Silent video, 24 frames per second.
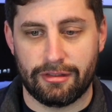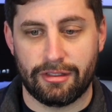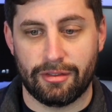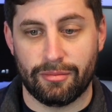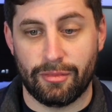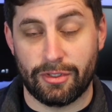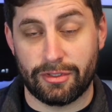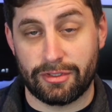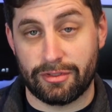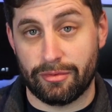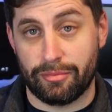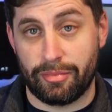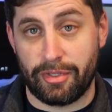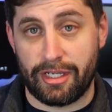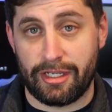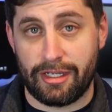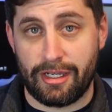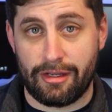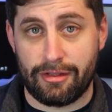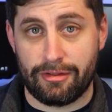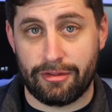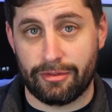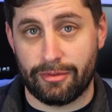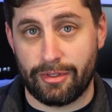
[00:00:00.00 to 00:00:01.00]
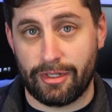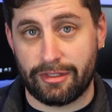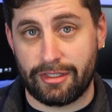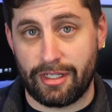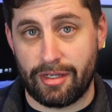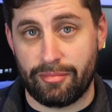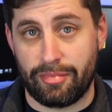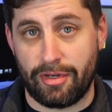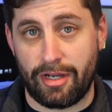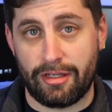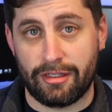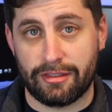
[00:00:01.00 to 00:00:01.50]
The most it would pay out throughout
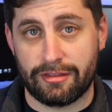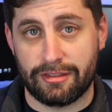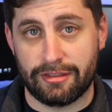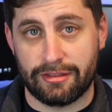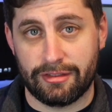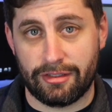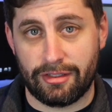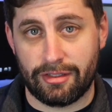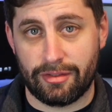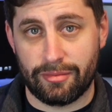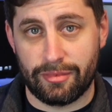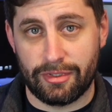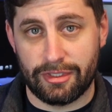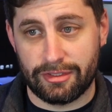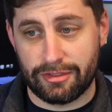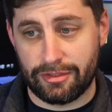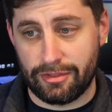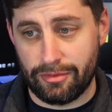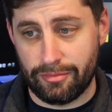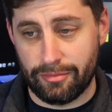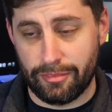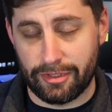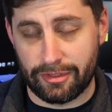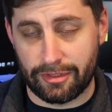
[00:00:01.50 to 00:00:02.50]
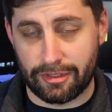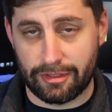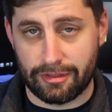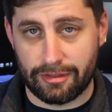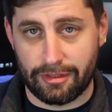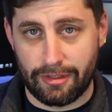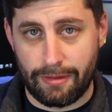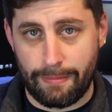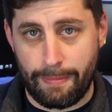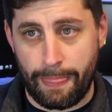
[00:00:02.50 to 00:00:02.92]
that policy term is $2 million.